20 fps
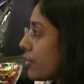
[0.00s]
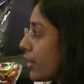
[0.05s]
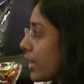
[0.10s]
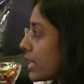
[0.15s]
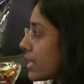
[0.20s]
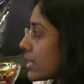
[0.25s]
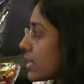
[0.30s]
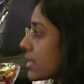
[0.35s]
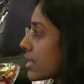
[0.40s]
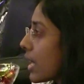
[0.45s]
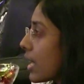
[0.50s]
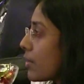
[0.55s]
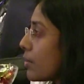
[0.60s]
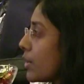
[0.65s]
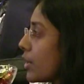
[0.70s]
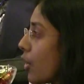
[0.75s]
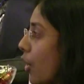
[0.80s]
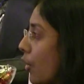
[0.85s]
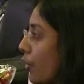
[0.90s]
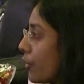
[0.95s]
faces have
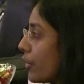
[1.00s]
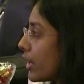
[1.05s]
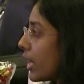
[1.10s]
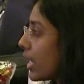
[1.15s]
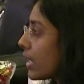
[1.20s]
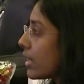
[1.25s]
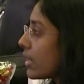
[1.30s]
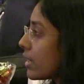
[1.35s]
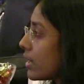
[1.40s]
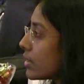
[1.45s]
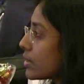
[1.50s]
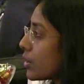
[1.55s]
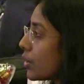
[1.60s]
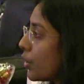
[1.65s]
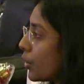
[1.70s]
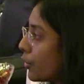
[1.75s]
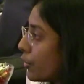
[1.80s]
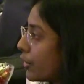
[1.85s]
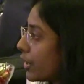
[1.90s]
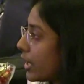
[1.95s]
been overlined and
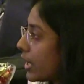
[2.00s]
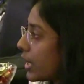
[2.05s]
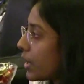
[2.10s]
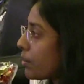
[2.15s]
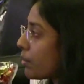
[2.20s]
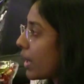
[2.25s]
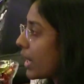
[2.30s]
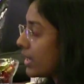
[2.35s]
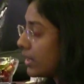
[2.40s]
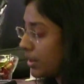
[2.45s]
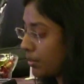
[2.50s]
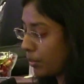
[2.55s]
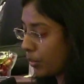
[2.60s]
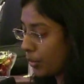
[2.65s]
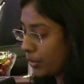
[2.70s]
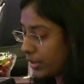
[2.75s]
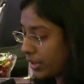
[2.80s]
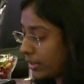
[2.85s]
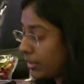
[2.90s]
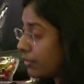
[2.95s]
also overlain by the
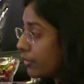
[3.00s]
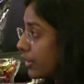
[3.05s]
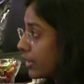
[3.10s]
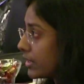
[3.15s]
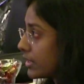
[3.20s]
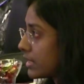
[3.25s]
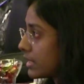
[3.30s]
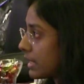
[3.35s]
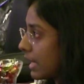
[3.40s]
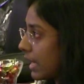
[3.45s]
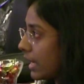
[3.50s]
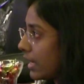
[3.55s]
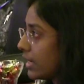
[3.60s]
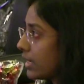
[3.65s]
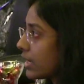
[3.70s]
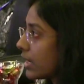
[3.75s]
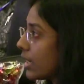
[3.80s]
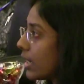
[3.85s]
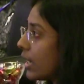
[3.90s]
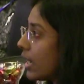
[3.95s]
more than the one state.